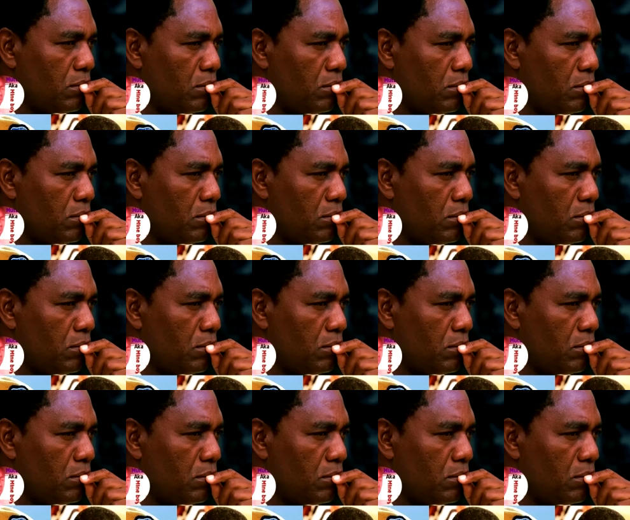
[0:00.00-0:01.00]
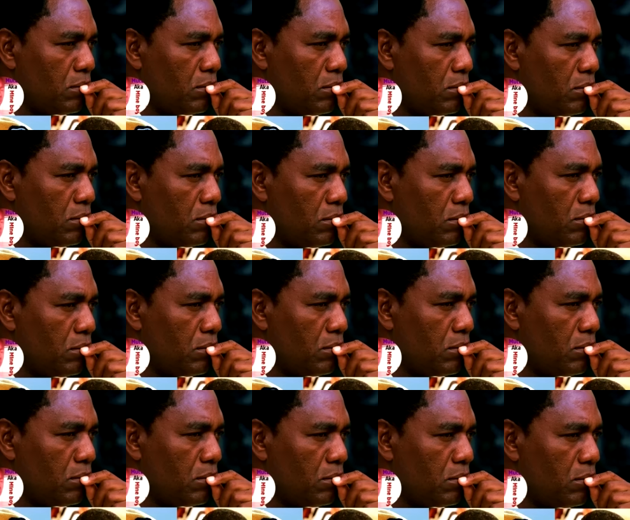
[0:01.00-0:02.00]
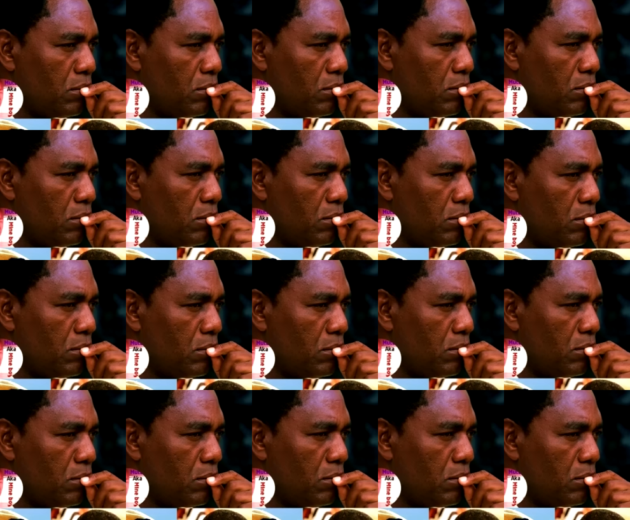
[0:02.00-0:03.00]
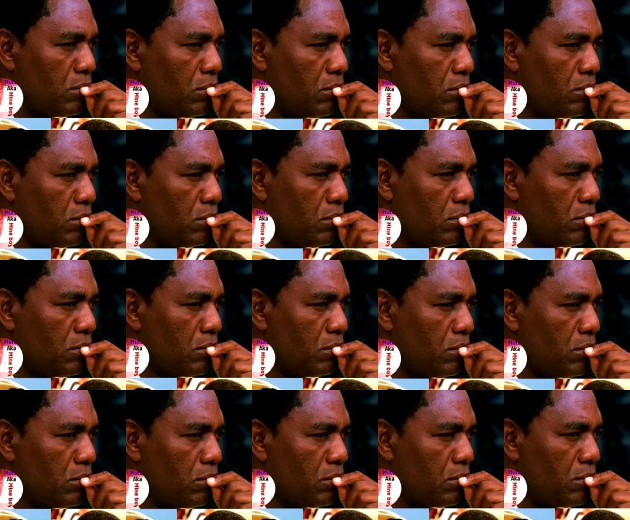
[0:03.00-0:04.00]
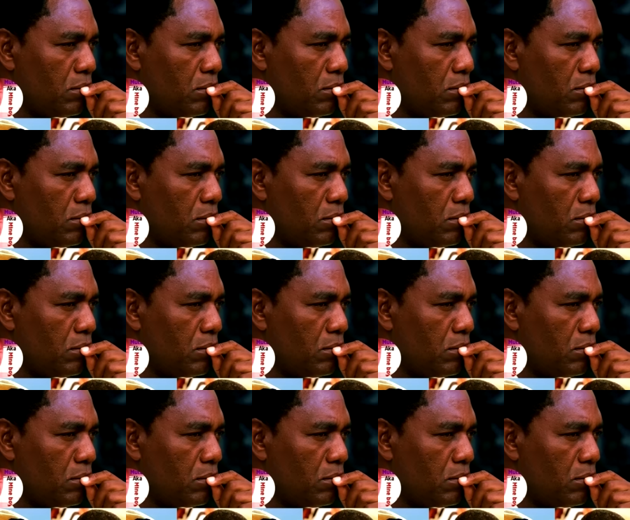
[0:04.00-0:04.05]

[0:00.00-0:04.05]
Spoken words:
(not speaking)